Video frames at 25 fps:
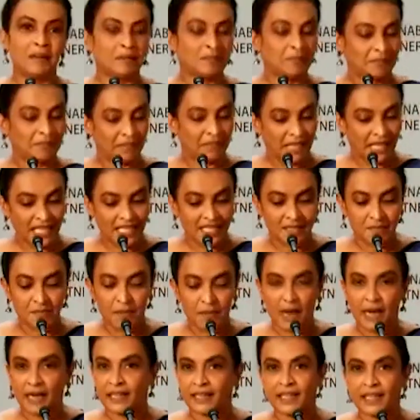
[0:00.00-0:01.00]
hit
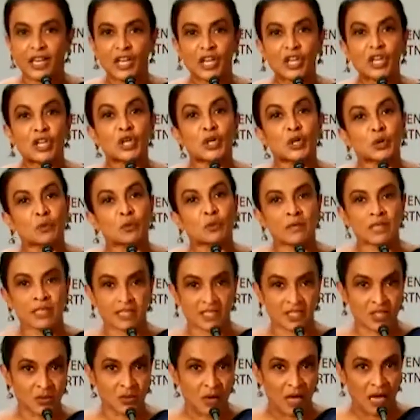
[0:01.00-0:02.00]
by numerous
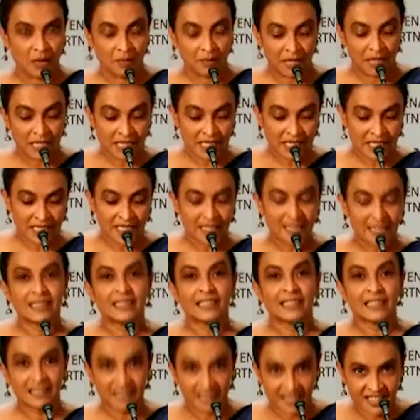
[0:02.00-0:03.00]
tsunamis,
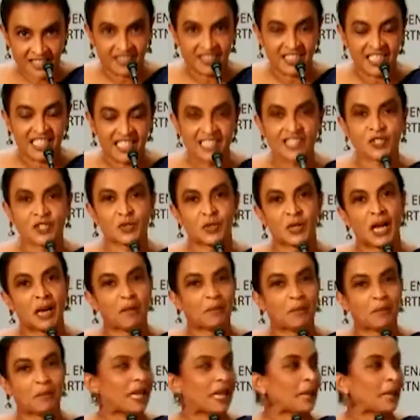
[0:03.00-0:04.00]
literally the
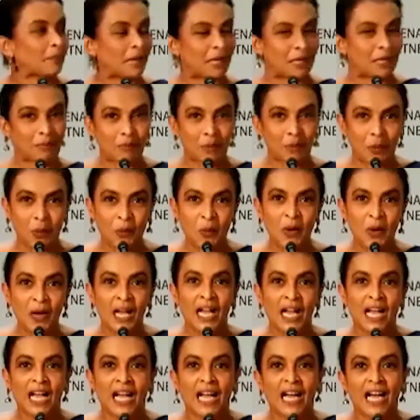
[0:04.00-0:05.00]
tsunami and many more.
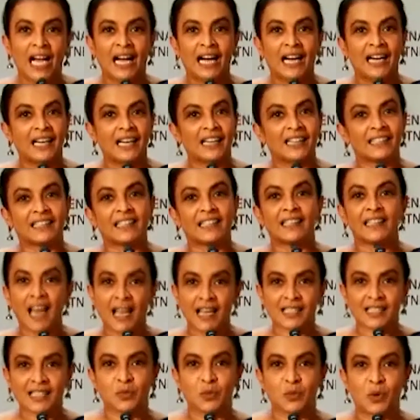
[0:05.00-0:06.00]
The
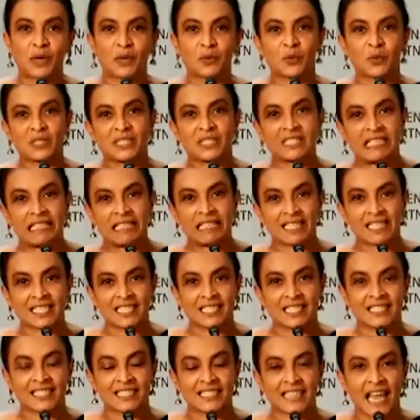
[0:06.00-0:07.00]
last one was the Easter
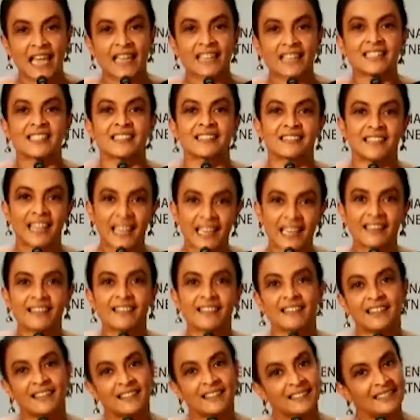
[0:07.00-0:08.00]
attacks, and
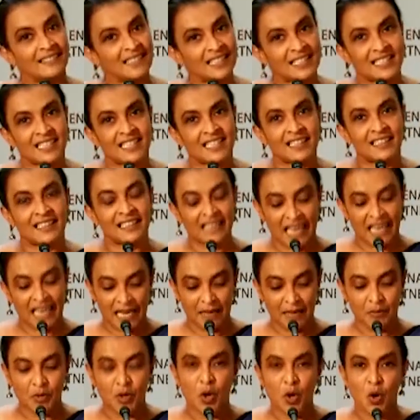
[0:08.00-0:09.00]
then this year
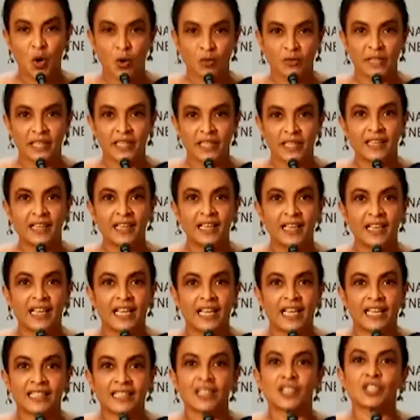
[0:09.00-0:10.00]
came COVID.
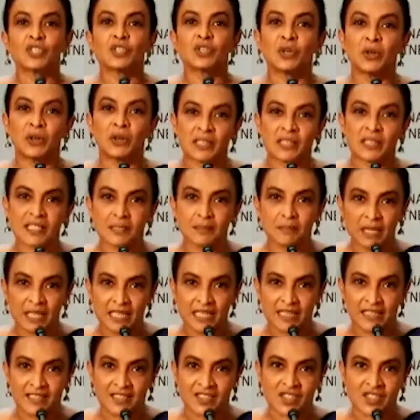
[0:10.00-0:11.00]
The tourism
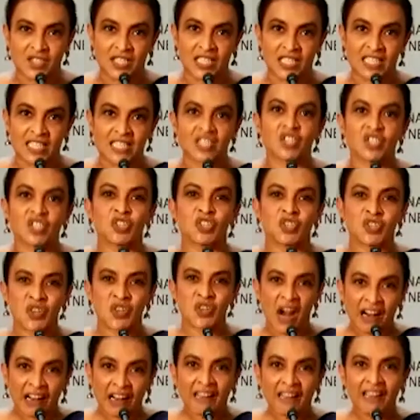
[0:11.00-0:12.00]
industry
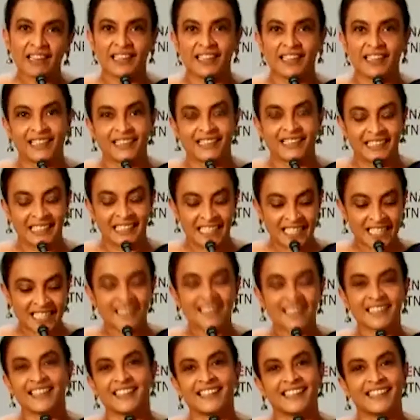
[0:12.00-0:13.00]
struggling
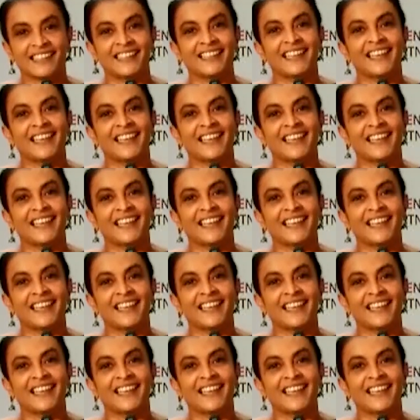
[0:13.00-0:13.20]
eternally,